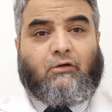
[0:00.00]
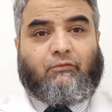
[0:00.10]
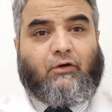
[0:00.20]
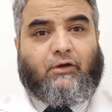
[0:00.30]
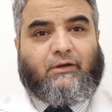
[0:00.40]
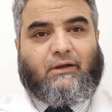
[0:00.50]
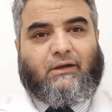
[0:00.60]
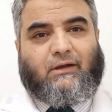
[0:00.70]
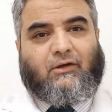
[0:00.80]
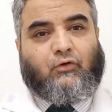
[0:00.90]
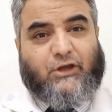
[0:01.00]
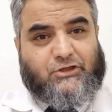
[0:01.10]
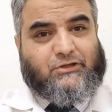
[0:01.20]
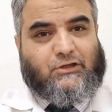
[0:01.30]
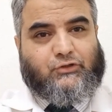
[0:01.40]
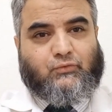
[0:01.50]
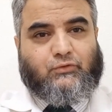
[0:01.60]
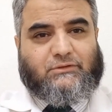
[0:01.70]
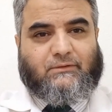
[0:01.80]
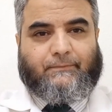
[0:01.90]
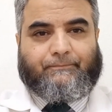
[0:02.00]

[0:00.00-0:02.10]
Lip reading: for occasional use,